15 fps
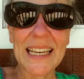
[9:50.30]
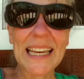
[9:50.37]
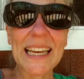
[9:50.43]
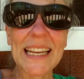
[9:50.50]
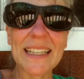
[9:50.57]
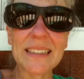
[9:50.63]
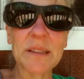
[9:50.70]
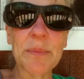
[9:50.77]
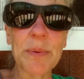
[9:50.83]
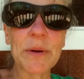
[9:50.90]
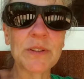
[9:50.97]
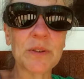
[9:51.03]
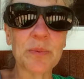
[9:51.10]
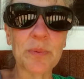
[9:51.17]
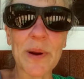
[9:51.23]
It is
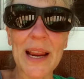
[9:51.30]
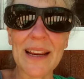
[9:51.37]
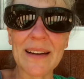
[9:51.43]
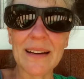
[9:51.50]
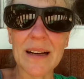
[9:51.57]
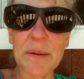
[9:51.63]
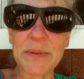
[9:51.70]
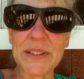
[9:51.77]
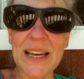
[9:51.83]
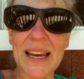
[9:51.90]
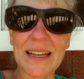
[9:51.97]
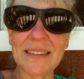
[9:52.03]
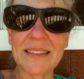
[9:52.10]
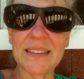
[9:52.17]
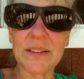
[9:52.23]
supposed to rain a couple
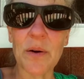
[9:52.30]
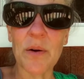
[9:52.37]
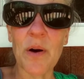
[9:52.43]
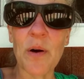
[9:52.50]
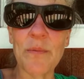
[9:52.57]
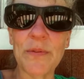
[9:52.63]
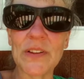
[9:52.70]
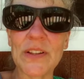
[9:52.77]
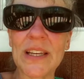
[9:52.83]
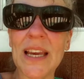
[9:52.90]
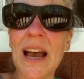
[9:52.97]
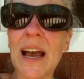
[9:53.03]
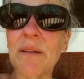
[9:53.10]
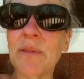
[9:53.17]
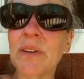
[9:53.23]
days, so hopefully
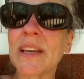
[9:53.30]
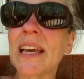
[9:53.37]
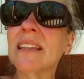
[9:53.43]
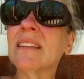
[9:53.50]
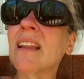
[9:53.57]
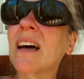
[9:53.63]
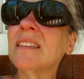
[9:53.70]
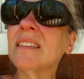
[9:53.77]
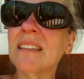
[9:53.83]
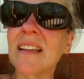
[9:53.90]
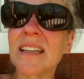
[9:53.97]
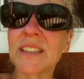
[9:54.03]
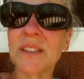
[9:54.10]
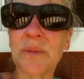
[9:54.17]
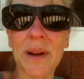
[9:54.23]
I will get lots and
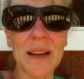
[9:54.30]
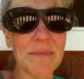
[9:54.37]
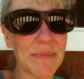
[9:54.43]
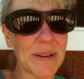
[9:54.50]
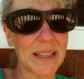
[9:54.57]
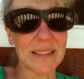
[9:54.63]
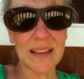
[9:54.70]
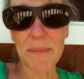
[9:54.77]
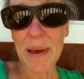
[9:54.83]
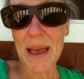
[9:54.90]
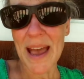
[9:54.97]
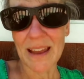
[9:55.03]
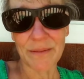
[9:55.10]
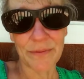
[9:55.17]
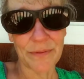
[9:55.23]
lots of rain because I'm
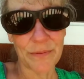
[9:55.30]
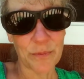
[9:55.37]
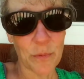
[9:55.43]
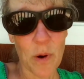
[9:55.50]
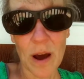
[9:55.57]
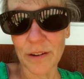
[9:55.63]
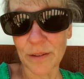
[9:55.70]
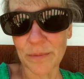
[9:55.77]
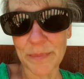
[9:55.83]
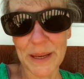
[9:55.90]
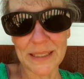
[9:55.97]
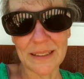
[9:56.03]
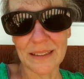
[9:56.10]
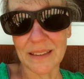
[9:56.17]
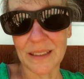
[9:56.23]
out of water,
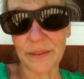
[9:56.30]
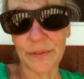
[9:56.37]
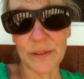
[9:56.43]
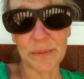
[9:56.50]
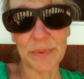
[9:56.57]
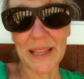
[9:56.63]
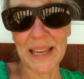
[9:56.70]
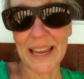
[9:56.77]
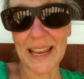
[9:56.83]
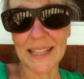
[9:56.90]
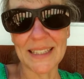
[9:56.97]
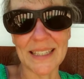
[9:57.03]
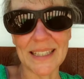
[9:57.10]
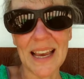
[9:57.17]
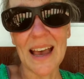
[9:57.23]
basically, for the
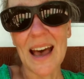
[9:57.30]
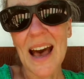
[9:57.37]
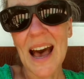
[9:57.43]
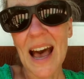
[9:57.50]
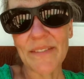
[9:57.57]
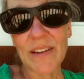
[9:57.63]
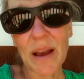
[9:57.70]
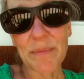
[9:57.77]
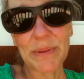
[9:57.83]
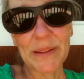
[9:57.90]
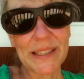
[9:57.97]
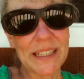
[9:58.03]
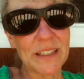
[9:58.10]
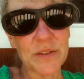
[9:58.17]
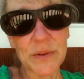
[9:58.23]
plants. I've got
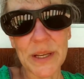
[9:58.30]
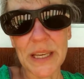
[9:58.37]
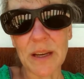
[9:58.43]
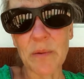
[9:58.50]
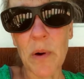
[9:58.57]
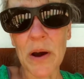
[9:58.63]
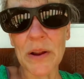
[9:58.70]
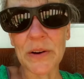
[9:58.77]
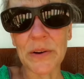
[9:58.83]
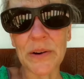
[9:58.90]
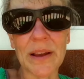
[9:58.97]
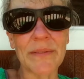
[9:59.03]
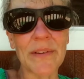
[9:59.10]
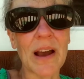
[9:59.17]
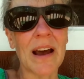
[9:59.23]
plenty of drinking water,
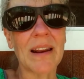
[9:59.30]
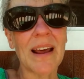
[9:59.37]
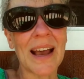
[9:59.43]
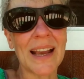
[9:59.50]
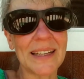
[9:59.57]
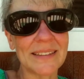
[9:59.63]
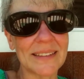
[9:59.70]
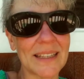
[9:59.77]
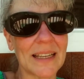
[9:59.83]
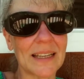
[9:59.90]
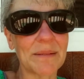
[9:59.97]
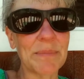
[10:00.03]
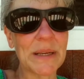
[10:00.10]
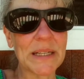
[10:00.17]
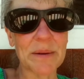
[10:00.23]
and I've got ice. I
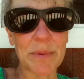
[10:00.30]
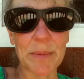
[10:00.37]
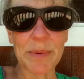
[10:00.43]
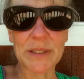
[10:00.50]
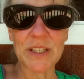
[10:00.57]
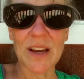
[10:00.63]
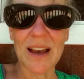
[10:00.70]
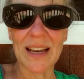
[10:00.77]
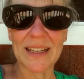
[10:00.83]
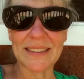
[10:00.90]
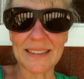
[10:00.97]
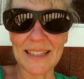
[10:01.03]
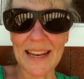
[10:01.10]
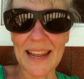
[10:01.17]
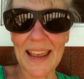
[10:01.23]
picked up a bunch of ice
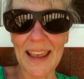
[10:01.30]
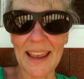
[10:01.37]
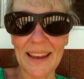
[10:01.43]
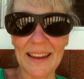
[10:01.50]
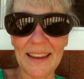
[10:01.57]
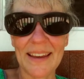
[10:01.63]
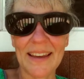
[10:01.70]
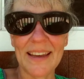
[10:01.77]
today.